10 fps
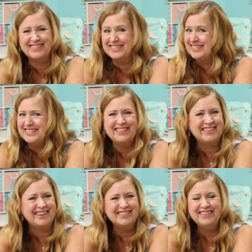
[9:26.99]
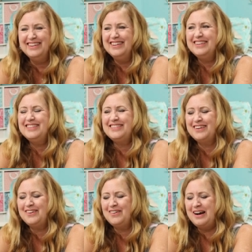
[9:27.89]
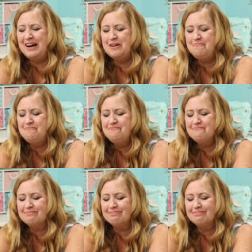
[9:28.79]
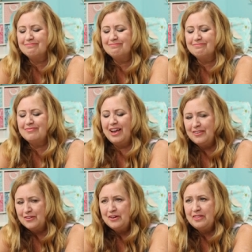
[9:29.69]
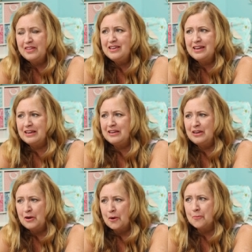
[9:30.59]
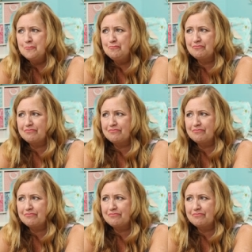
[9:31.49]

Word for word: We're just not there. So um, I started thinking, you know,